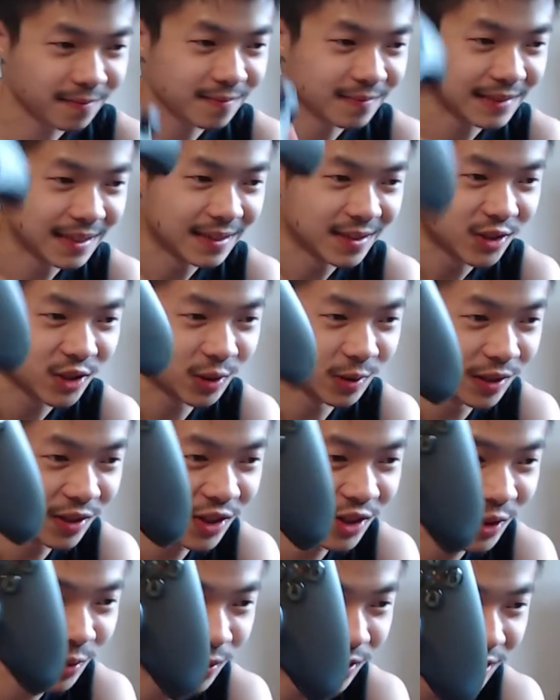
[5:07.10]
So this
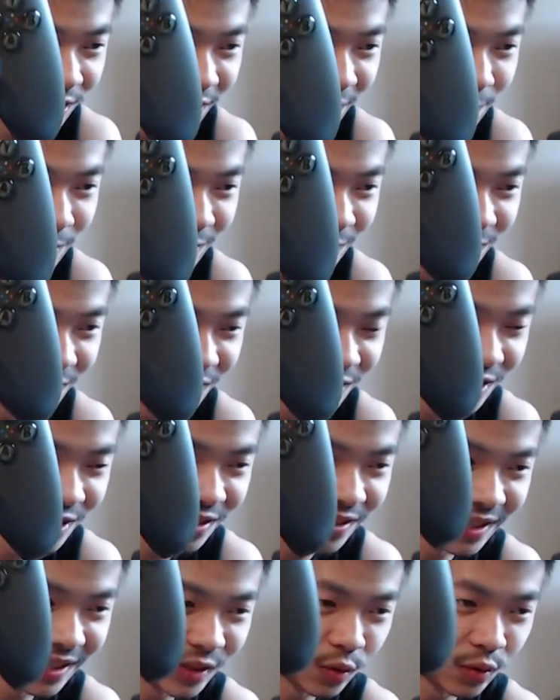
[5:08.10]
is the one that I've been using since
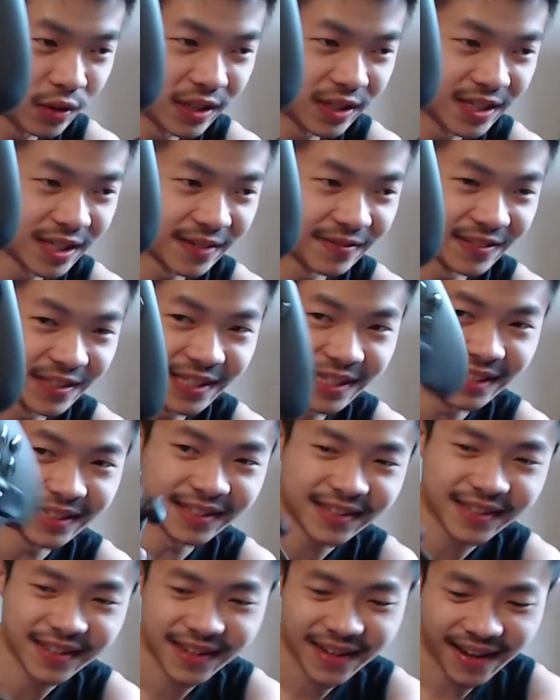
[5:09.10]
like 2017,
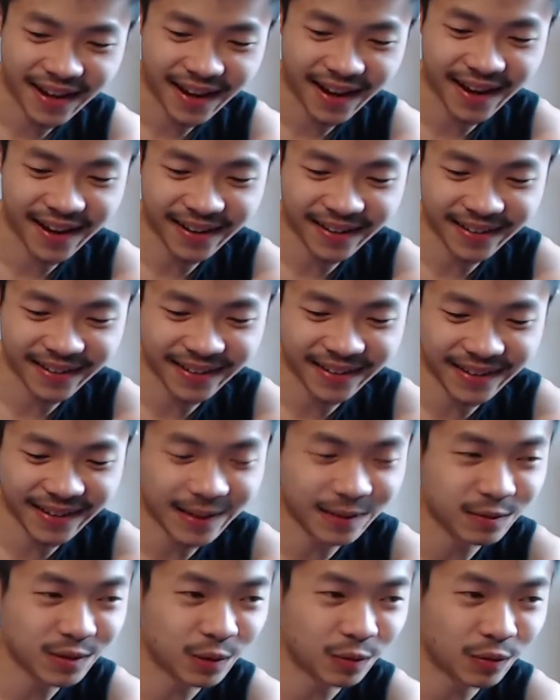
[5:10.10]
and it
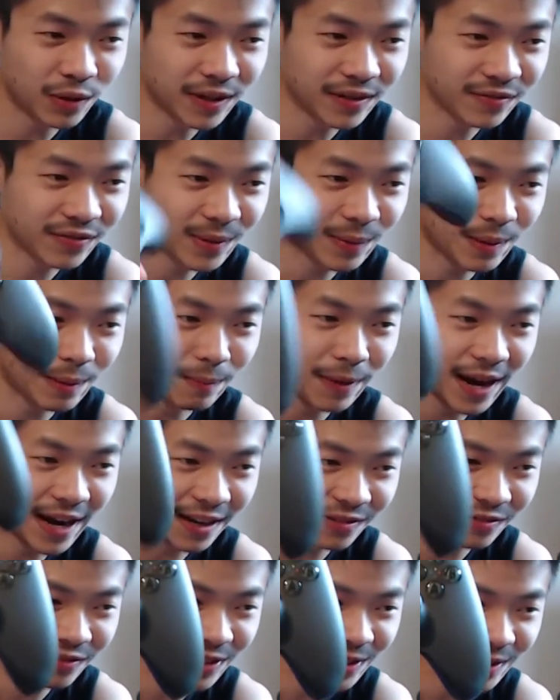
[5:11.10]
was the one from the
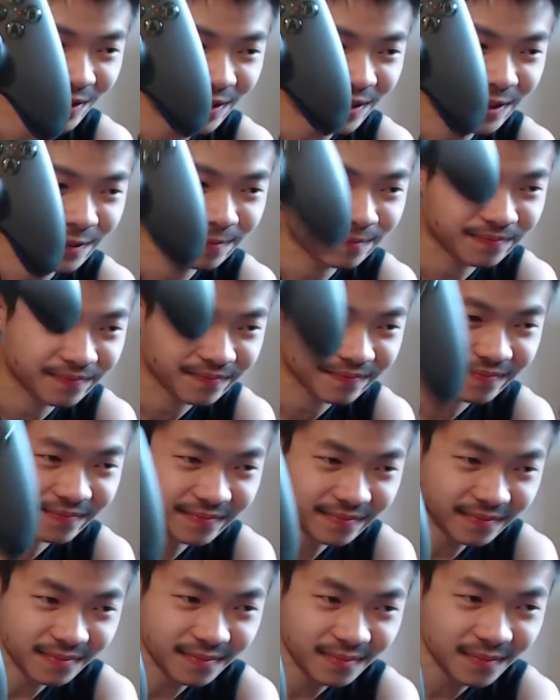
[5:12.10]
Battlefield
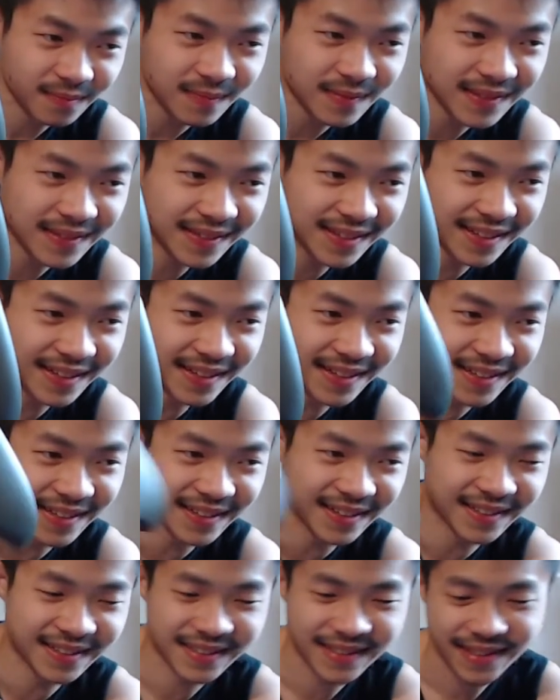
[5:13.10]

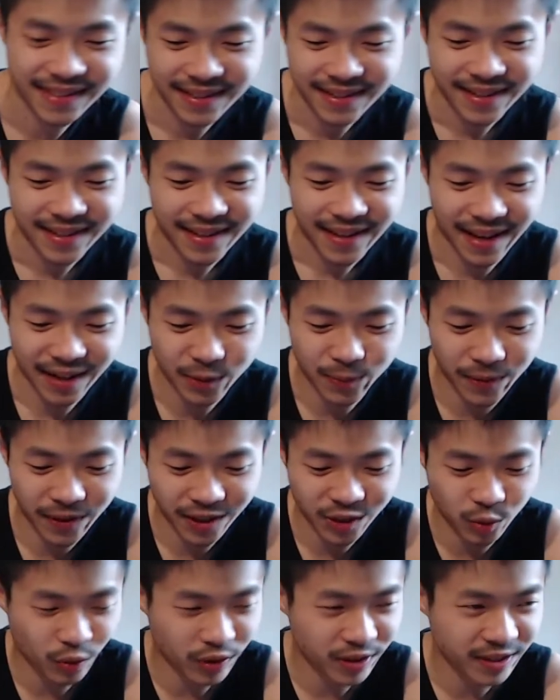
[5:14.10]

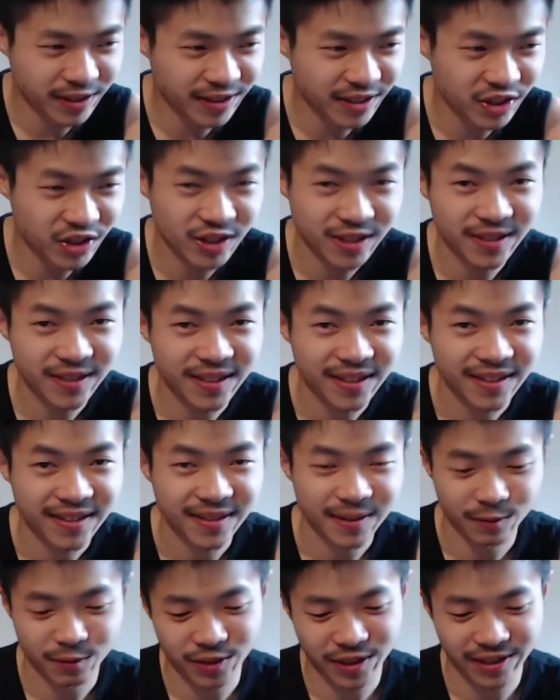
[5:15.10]
Xbox One edition.
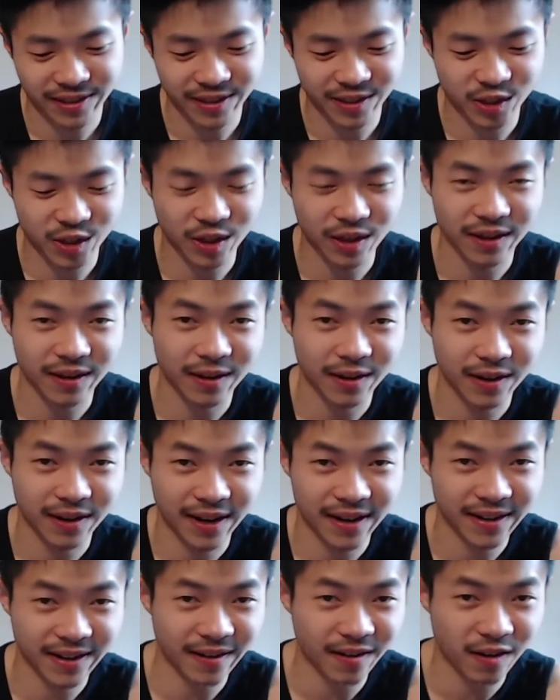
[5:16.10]
It was like this
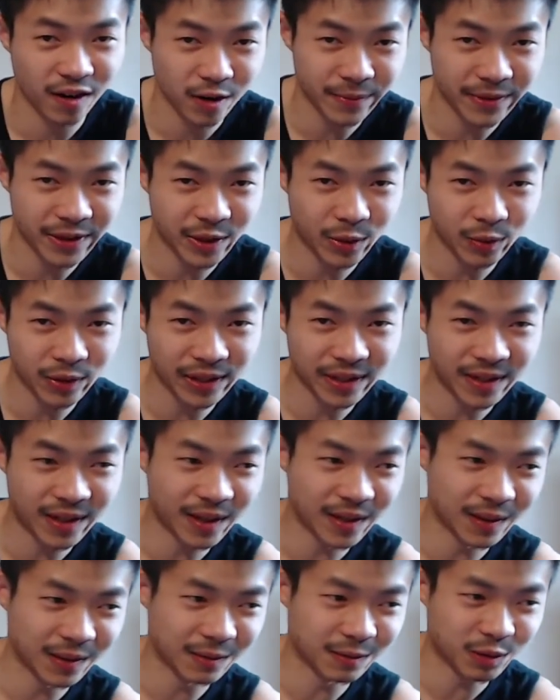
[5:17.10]
kind of army green
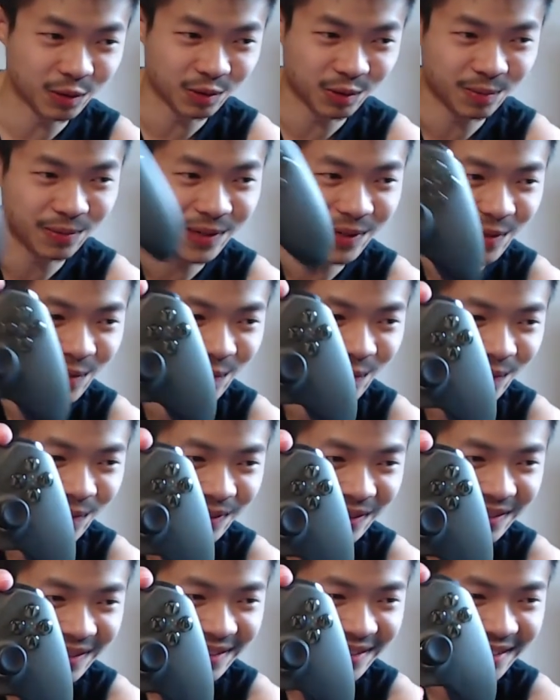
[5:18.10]
color, which was pretty cool
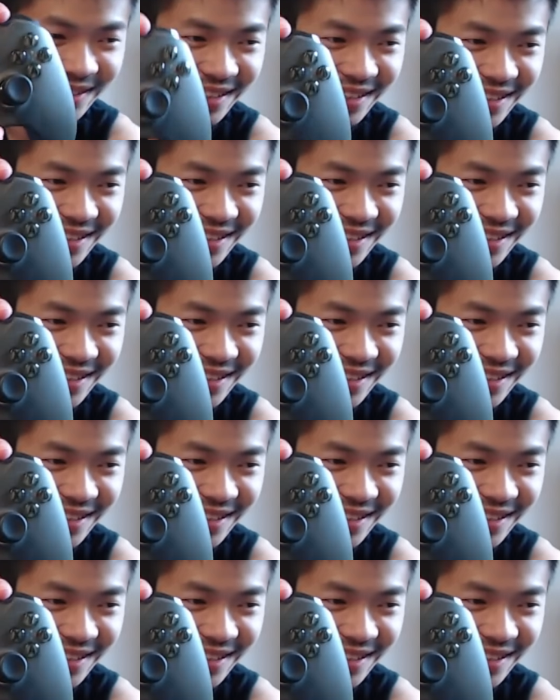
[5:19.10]
looking.